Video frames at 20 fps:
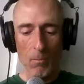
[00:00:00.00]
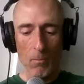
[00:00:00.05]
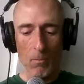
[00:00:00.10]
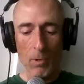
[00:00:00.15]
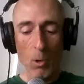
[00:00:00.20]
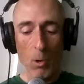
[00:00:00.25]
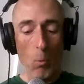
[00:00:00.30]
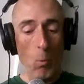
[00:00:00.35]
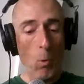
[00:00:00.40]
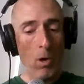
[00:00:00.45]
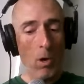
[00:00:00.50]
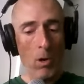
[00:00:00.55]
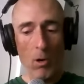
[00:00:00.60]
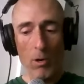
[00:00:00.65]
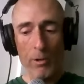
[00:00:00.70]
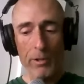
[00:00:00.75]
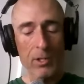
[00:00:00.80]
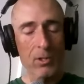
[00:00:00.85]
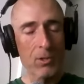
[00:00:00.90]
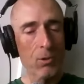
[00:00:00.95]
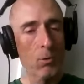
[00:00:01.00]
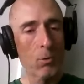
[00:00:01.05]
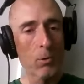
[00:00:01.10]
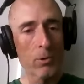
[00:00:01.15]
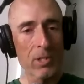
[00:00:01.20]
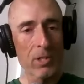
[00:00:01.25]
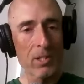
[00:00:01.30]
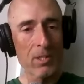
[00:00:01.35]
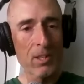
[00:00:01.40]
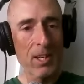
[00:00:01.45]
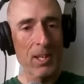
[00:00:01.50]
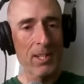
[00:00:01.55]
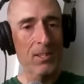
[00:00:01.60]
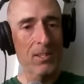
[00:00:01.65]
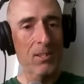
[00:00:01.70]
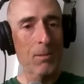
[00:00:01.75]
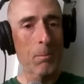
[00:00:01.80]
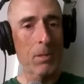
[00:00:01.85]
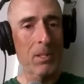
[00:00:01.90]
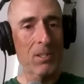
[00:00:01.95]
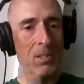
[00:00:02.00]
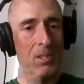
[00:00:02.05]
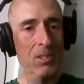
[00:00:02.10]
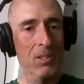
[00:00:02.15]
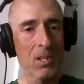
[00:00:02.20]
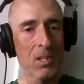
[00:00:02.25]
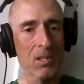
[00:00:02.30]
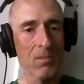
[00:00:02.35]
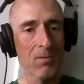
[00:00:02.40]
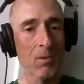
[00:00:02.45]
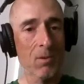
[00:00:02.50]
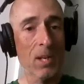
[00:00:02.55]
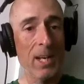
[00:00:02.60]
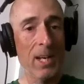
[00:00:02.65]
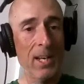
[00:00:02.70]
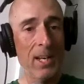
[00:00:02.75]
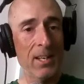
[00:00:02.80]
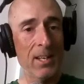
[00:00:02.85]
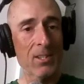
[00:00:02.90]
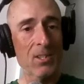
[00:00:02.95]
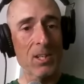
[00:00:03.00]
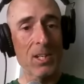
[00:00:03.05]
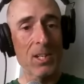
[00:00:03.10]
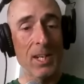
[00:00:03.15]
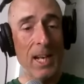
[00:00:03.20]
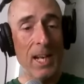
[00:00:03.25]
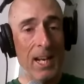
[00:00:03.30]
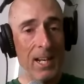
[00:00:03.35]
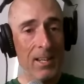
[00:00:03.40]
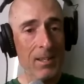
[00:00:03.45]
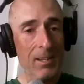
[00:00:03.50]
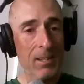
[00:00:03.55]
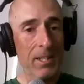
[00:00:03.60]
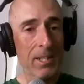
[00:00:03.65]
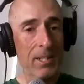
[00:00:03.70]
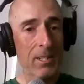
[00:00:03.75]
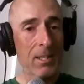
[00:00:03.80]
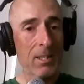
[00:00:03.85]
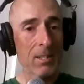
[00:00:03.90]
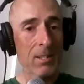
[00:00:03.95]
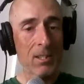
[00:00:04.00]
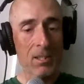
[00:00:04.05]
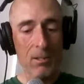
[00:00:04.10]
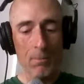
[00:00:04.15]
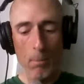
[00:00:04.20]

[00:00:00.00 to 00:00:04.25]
you know, what are the tools it takes to be successful as an athlete in this